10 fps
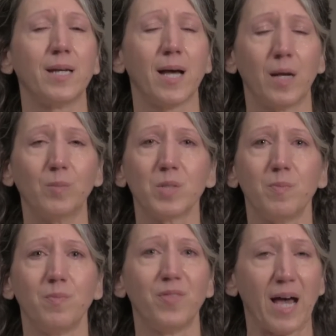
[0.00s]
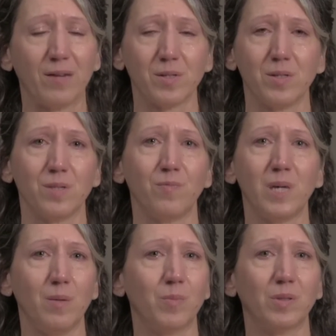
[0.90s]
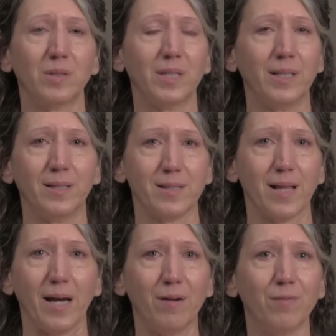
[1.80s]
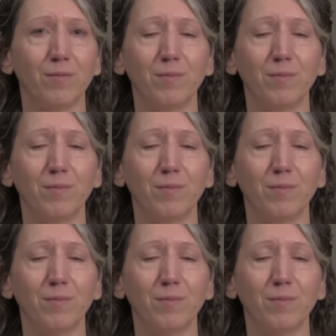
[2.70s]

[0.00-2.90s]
and helped thousands of people in his life,